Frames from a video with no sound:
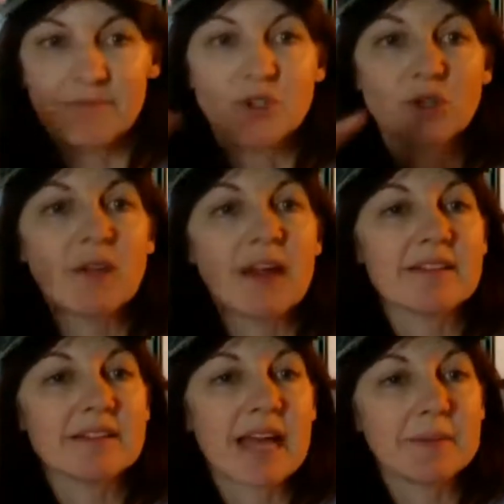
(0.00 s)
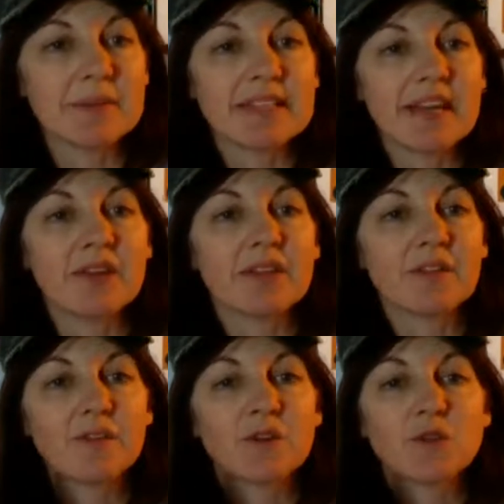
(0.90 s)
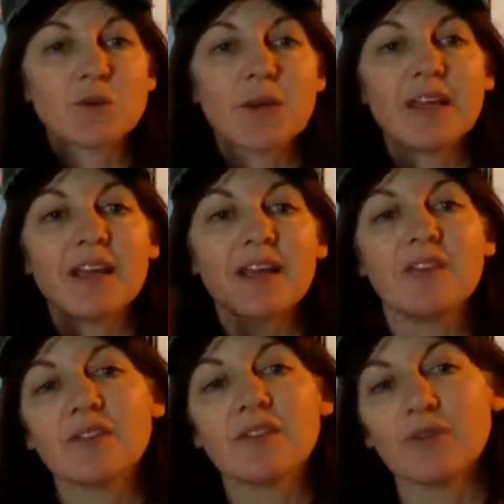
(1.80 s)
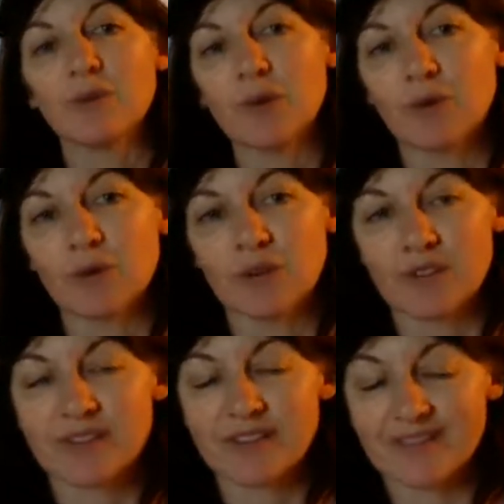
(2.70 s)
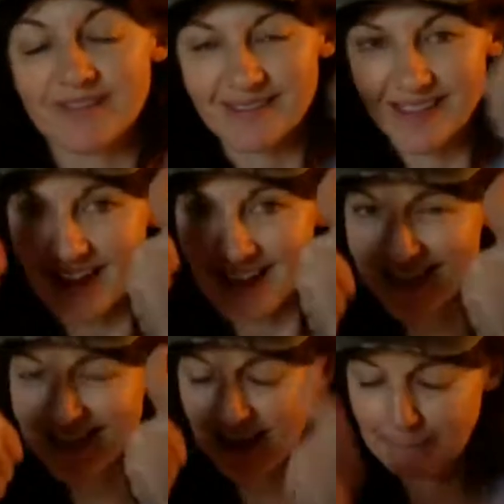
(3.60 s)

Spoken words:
do that type of selling the first week and then do the orders. I like that.